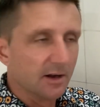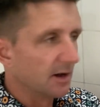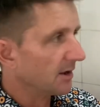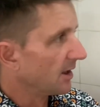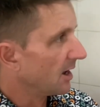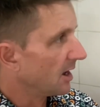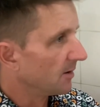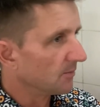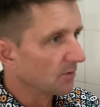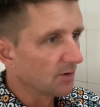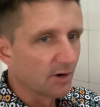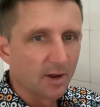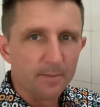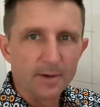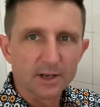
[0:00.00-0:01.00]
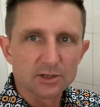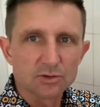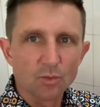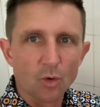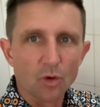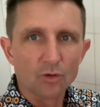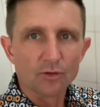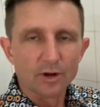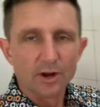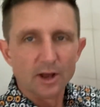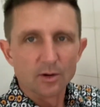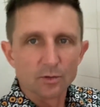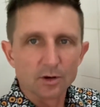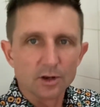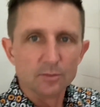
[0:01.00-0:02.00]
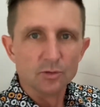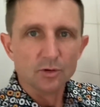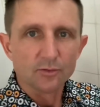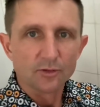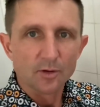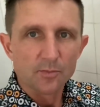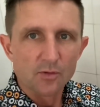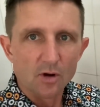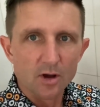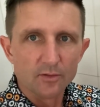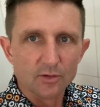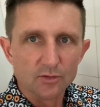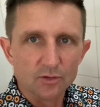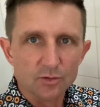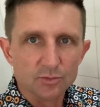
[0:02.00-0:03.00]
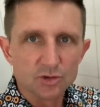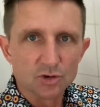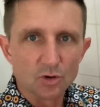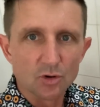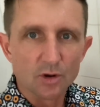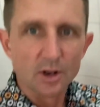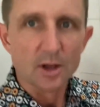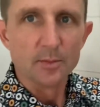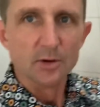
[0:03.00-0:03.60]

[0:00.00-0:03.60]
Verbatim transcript: And um, we're in a mixed ward right now. We're going to move to a private room shortly.